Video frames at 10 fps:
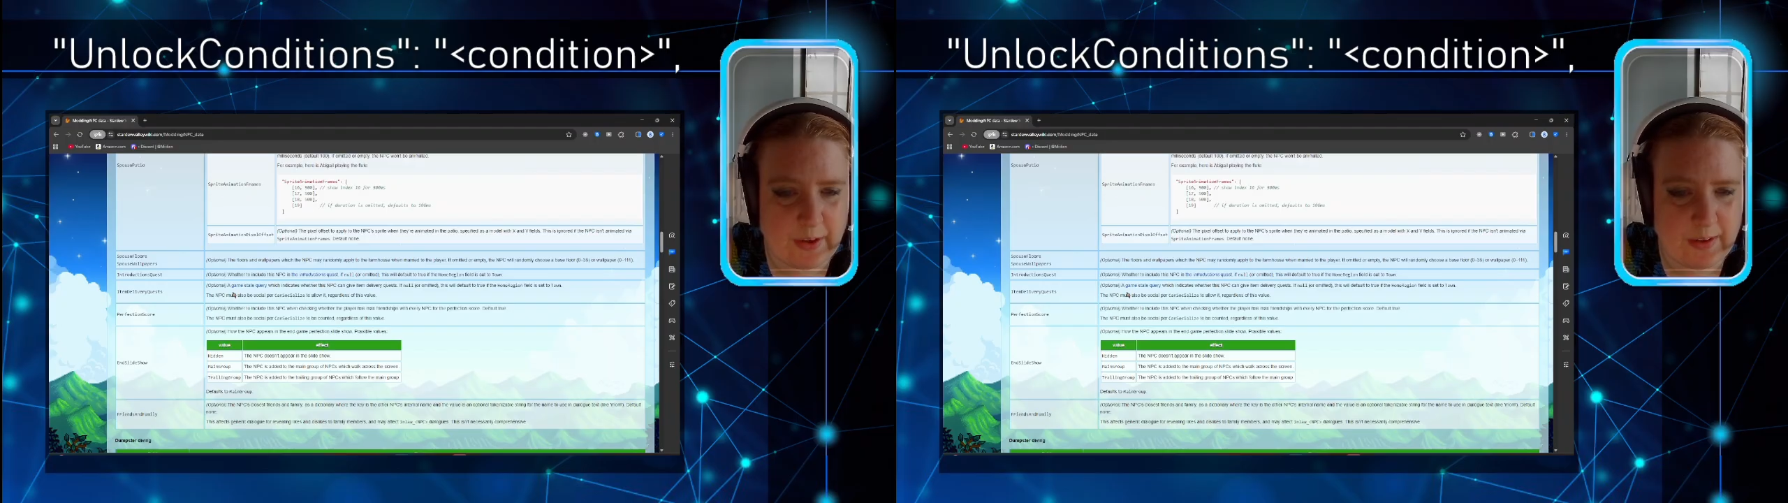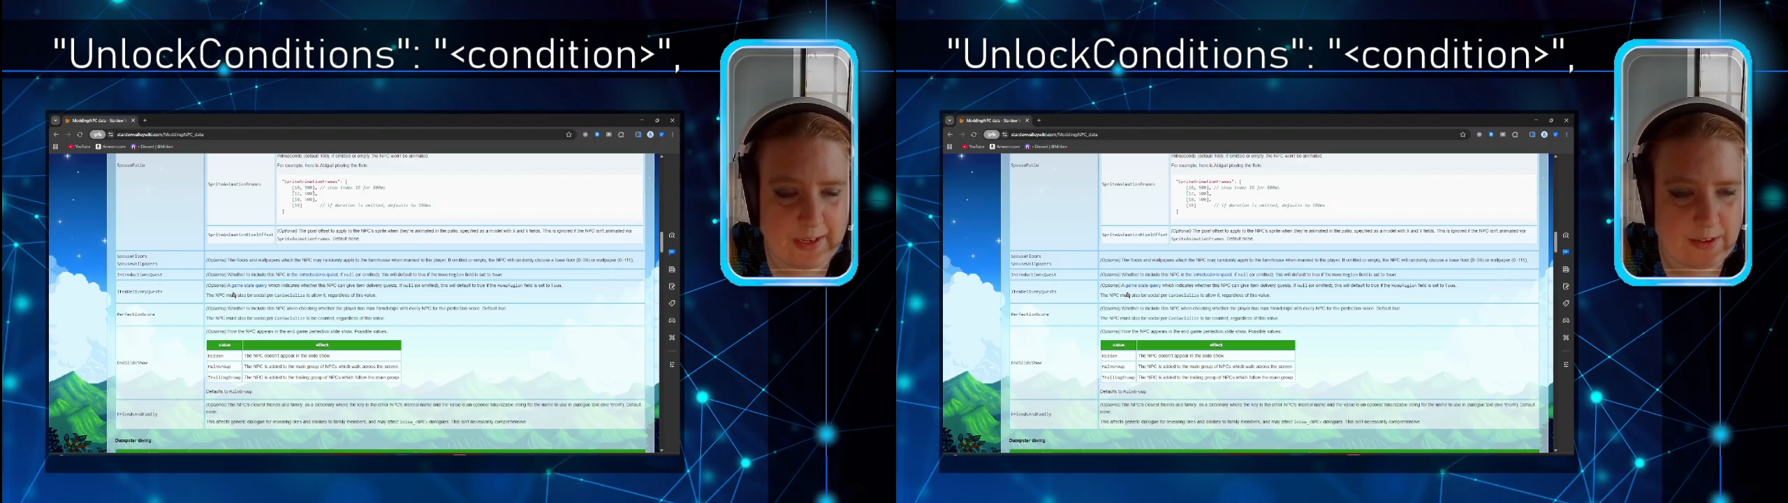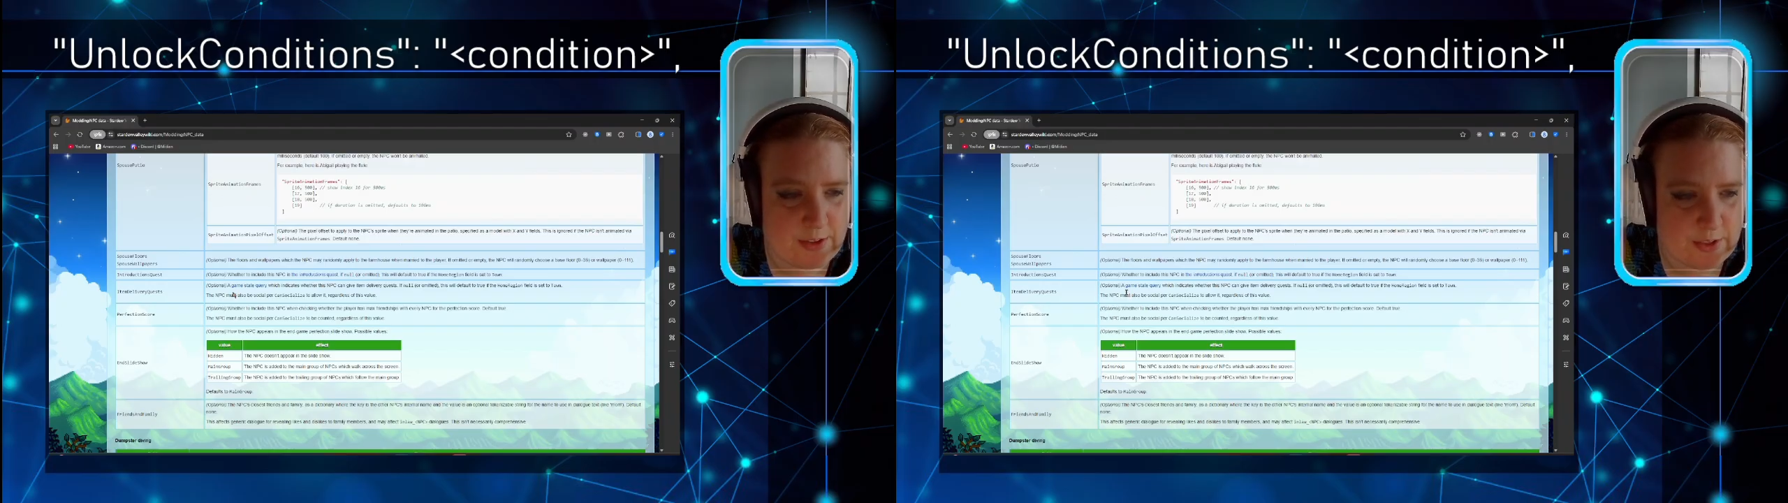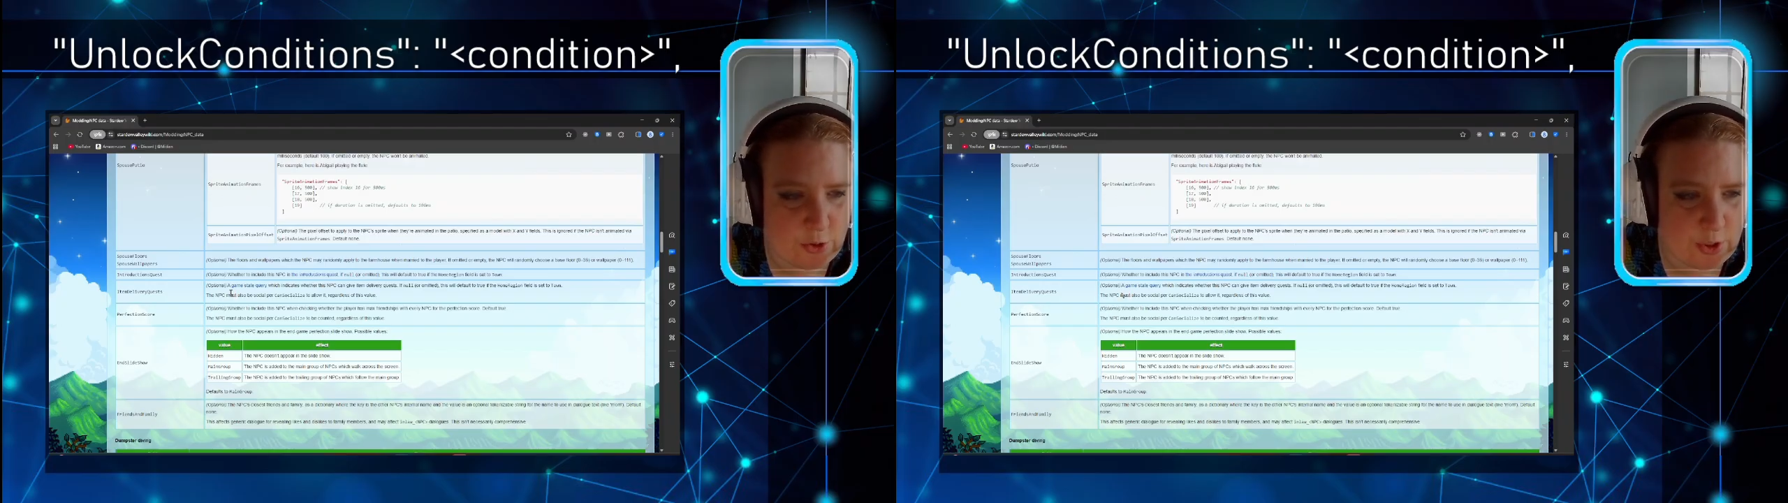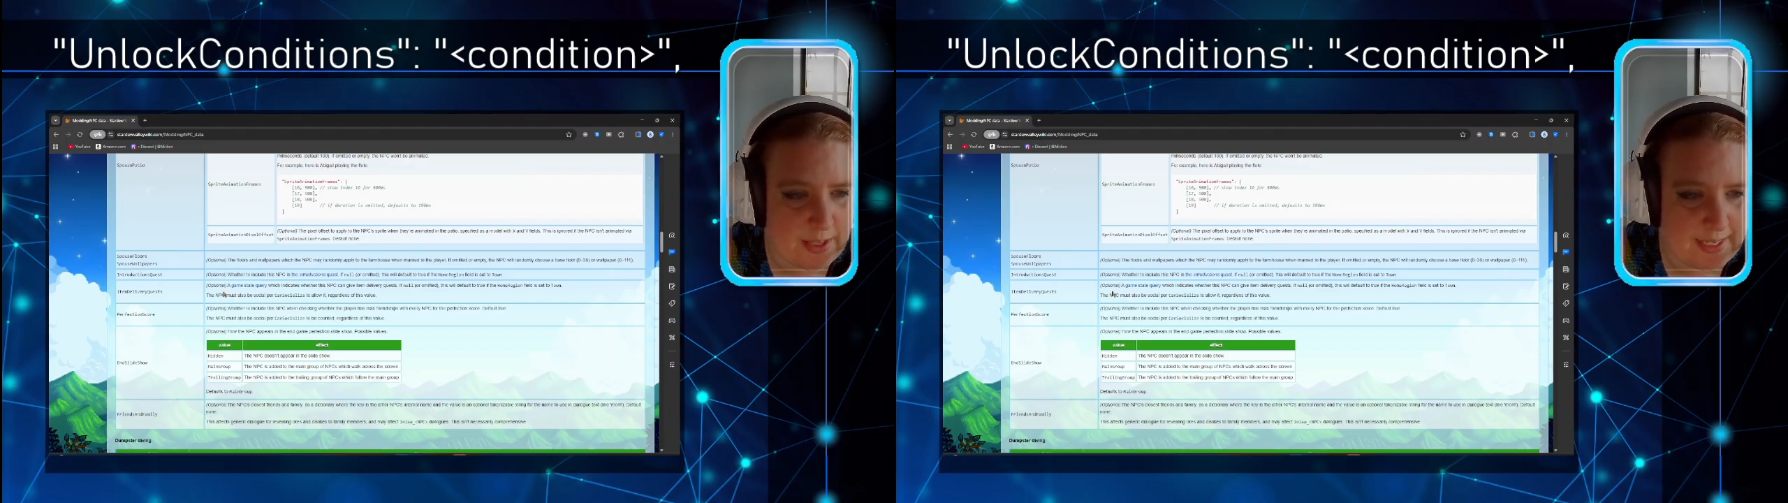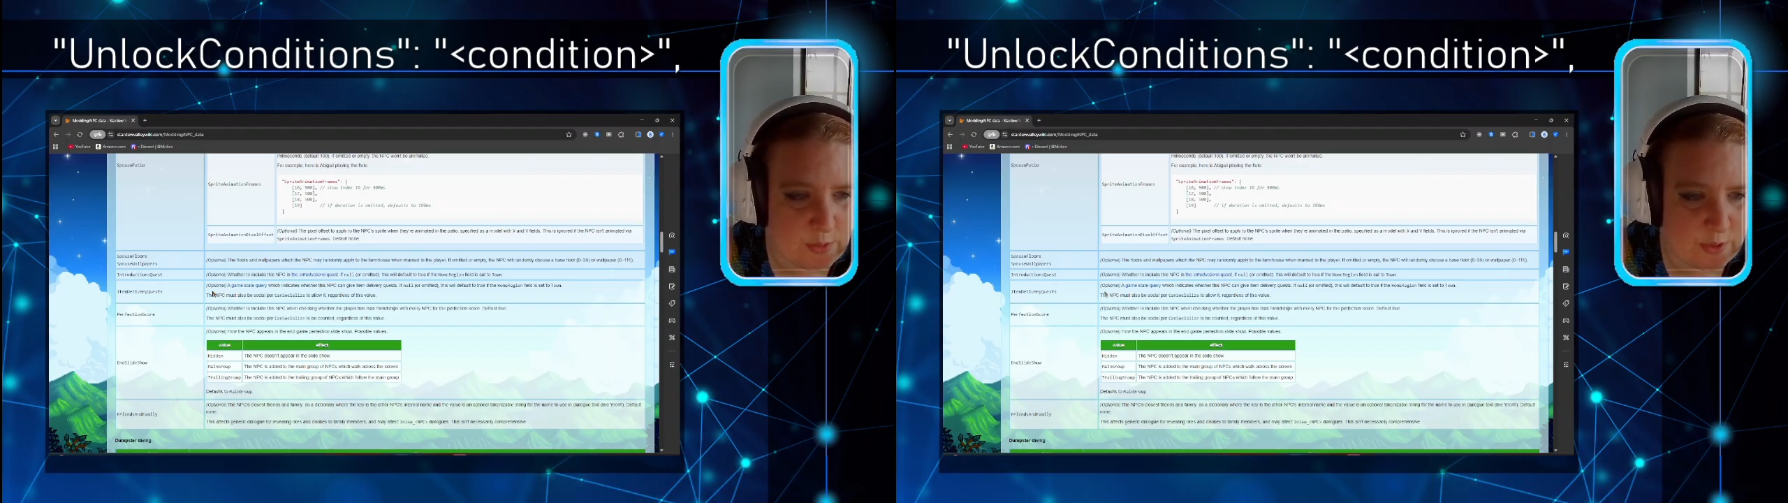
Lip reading: allowed to socialize,